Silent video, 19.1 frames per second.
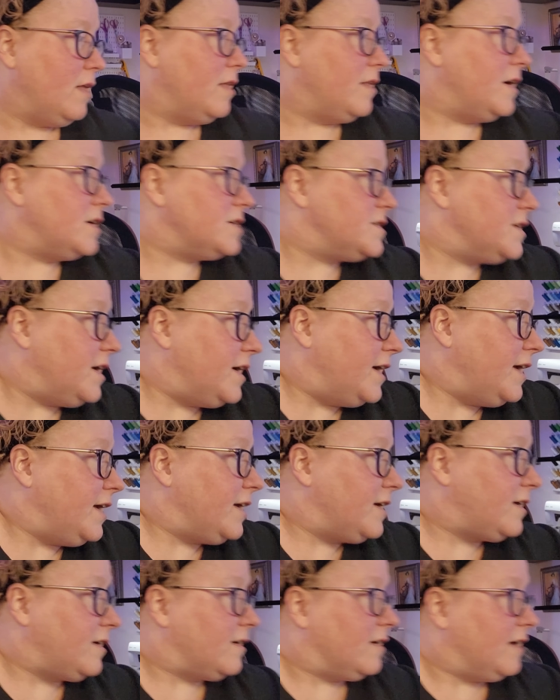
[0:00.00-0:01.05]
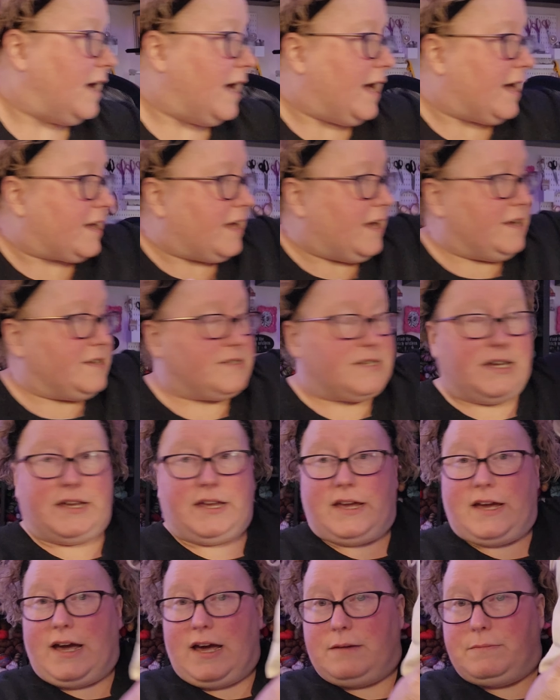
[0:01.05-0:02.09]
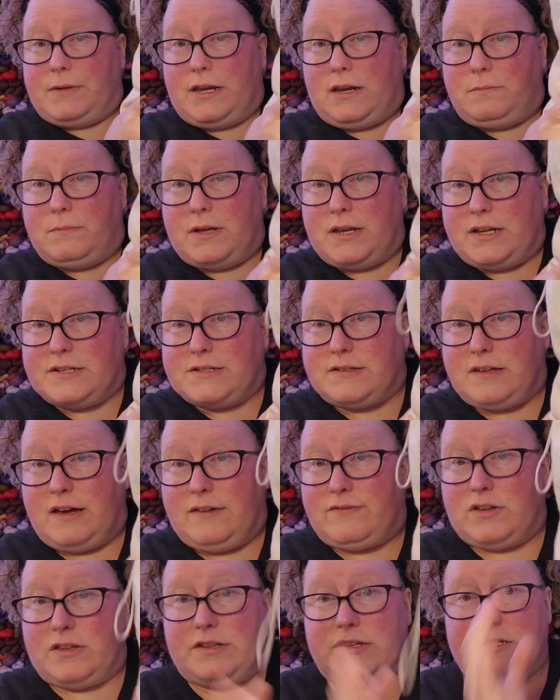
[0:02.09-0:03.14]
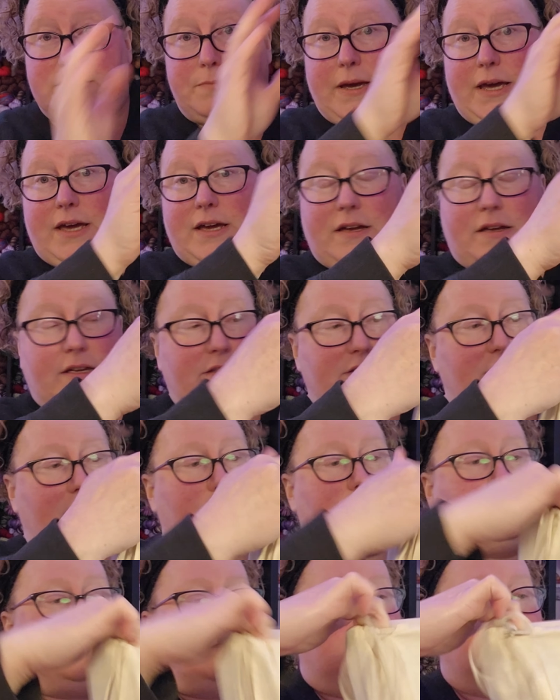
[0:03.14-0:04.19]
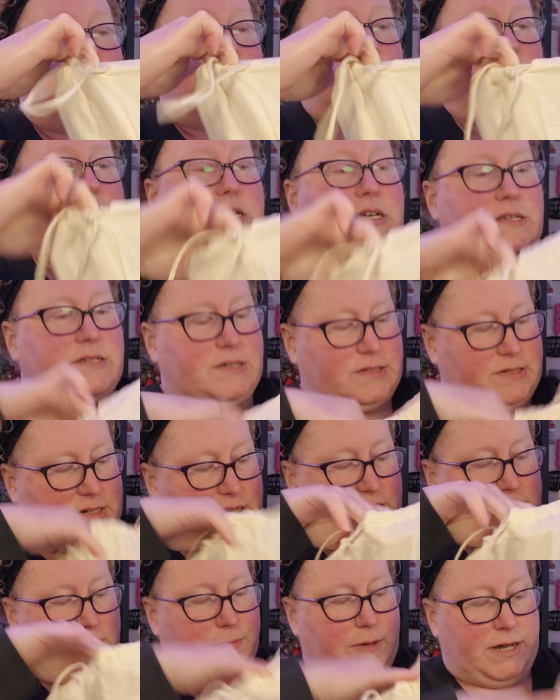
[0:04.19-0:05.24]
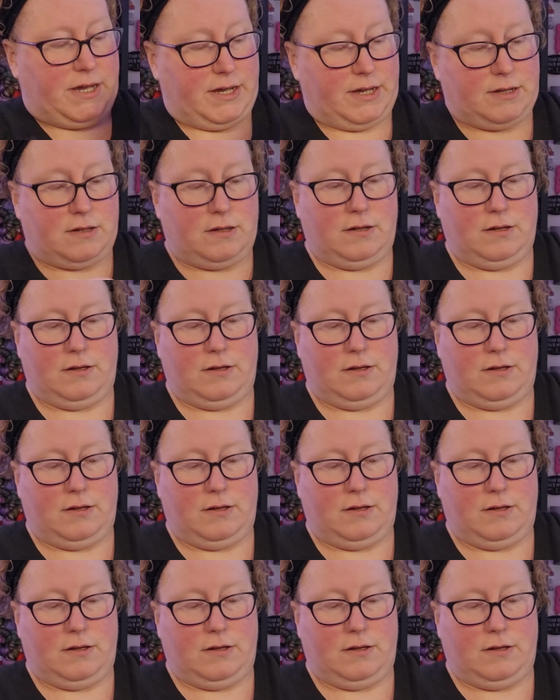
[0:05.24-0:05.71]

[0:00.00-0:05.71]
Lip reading: There's like, I can't tell you how many minis left in this bag. It's a decent sized bag.